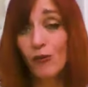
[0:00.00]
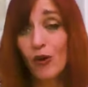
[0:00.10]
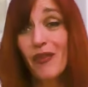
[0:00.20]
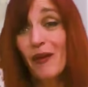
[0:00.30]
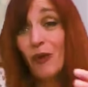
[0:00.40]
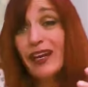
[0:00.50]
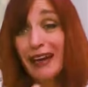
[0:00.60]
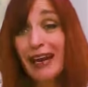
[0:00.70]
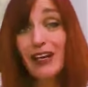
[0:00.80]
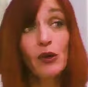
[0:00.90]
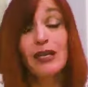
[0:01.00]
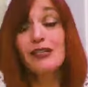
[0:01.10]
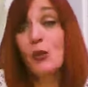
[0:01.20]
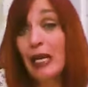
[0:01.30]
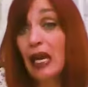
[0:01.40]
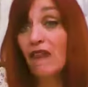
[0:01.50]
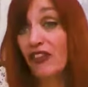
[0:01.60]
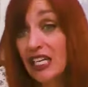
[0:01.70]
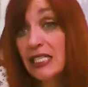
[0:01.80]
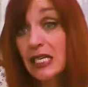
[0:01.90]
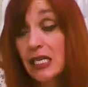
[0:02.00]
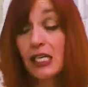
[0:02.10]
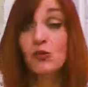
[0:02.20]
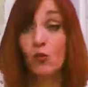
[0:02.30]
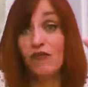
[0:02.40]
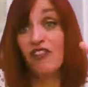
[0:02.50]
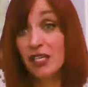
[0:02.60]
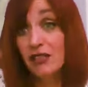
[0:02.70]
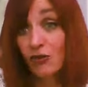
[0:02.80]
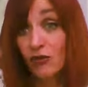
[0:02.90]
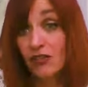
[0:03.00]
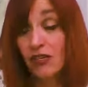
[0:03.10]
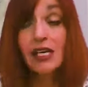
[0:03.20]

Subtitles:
And then we get angry because we can't fix it because we're fixers.